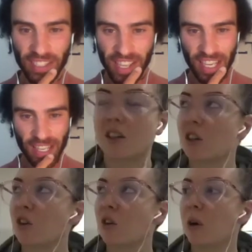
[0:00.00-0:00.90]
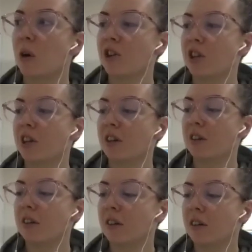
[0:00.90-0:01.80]
Oh, that's a good question.
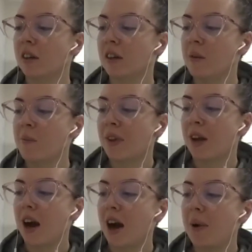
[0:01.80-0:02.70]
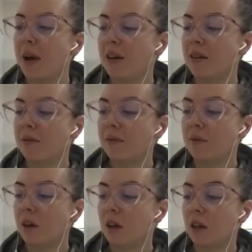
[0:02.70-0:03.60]
I mean,
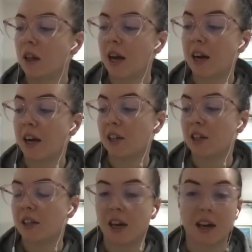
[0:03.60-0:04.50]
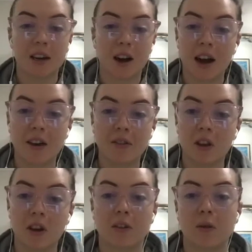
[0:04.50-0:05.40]
like I just said, I have a
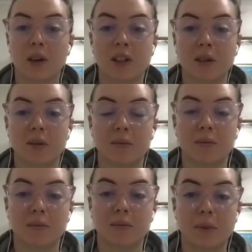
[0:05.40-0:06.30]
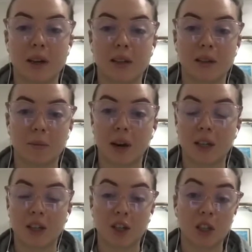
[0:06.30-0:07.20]
lot of Western medicine
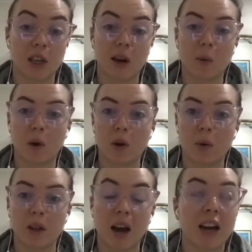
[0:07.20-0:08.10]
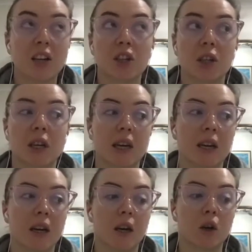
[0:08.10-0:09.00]
practitioners that I work with. I actually
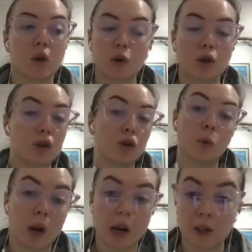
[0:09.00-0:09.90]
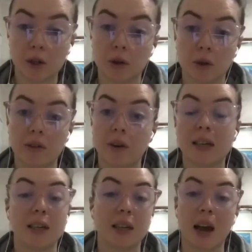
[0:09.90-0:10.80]
couldn't do what I do if I
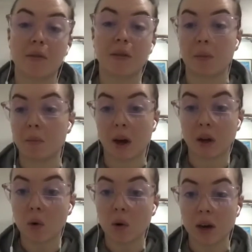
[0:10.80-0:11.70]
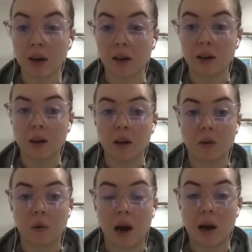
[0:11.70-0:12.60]
didn't have them in my corner,
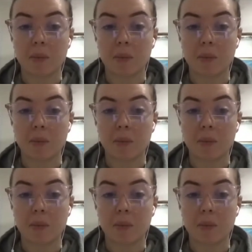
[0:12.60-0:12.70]
right?